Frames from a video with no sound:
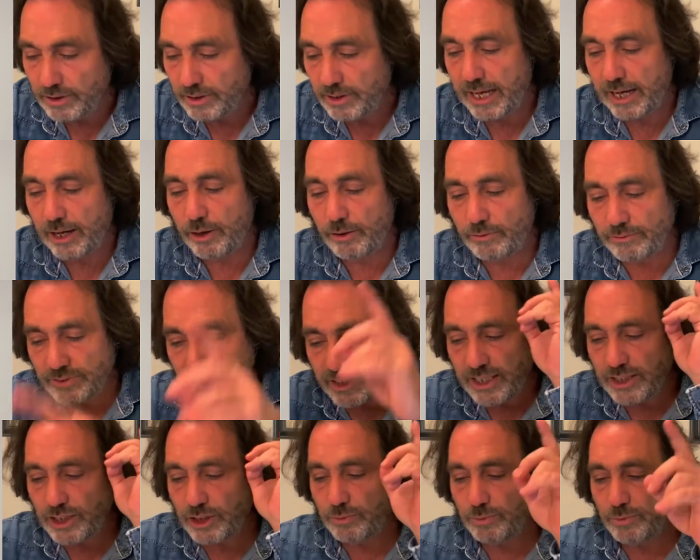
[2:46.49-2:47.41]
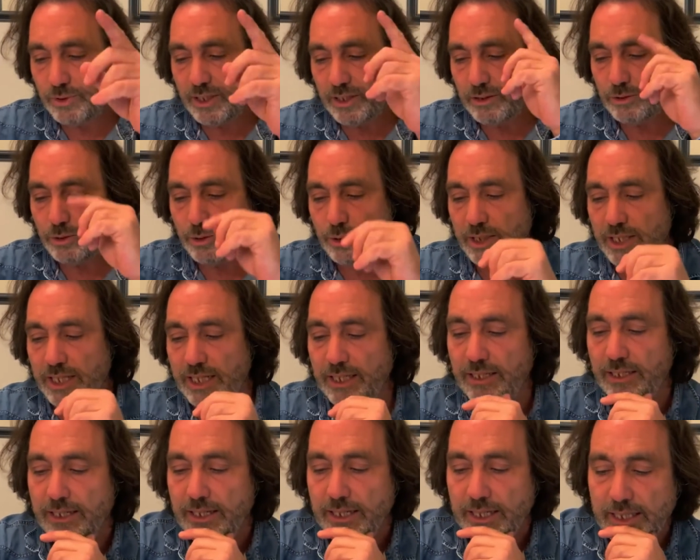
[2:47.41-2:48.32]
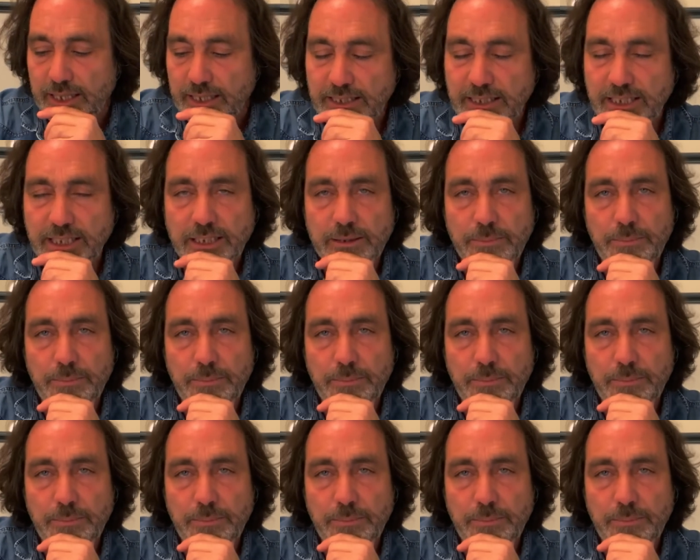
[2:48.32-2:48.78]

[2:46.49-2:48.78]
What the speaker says: That conversation with those within. This is